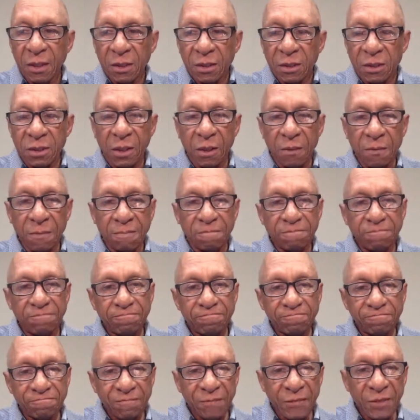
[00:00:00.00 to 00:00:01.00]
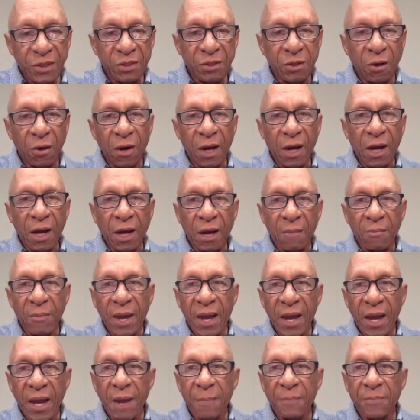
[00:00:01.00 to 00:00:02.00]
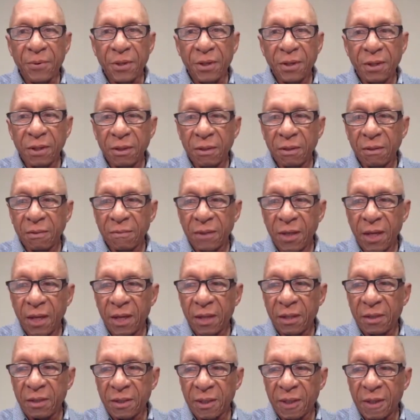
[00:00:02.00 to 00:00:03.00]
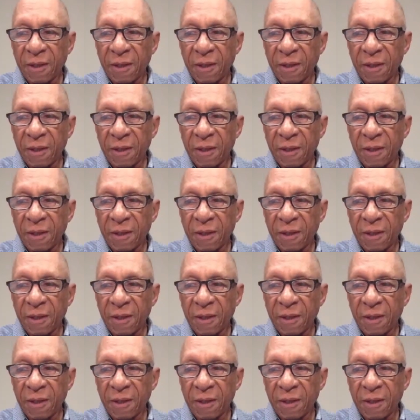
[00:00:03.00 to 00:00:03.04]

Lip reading: So, you know, I'm happy that